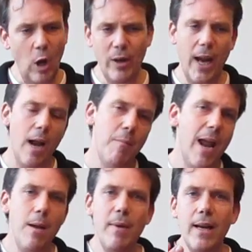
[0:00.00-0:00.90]
Okay, I'm
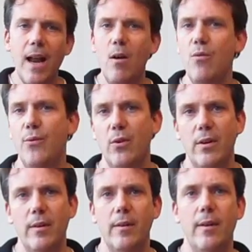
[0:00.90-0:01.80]
aiming now
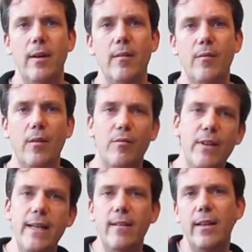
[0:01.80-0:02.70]
for a
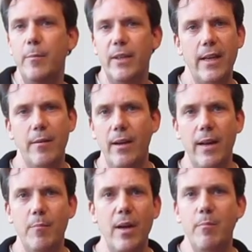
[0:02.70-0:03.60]
reed a little bit
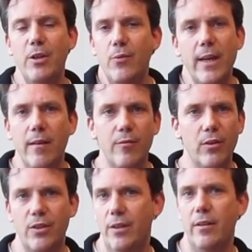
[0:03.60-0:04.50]
in between,
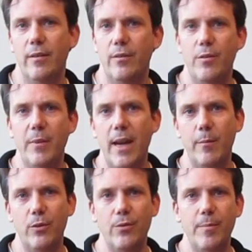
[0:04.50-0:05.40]
to be
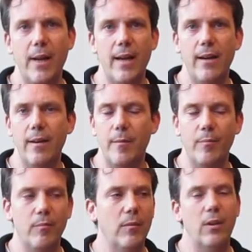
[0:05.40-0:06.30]
able to play
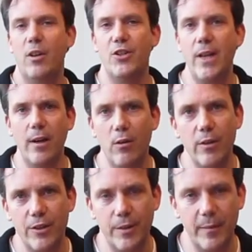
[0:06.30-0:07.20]
Castello
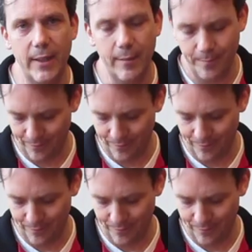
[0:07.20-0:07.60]
or something.